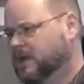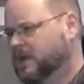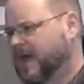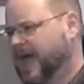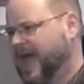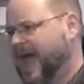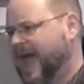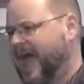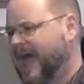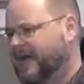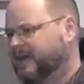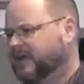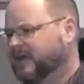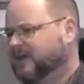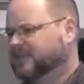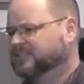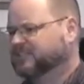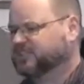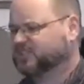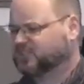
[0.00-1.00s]

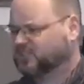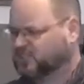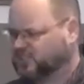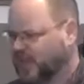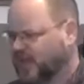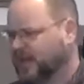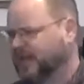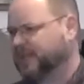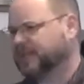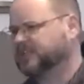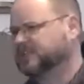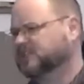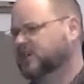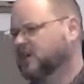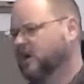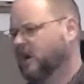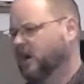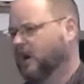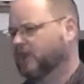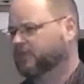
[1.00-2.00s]
had studies
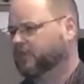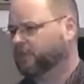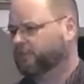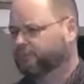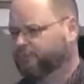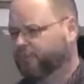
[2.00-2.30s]
on the